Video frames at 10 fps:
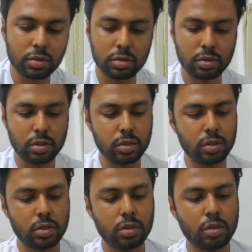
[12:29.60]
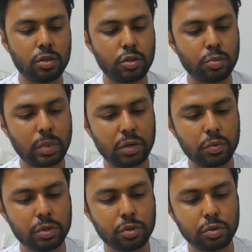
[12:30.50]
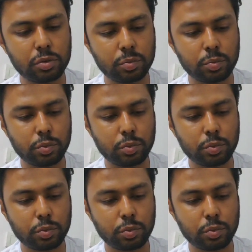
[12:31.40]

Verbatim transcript: you might want to put it at the back,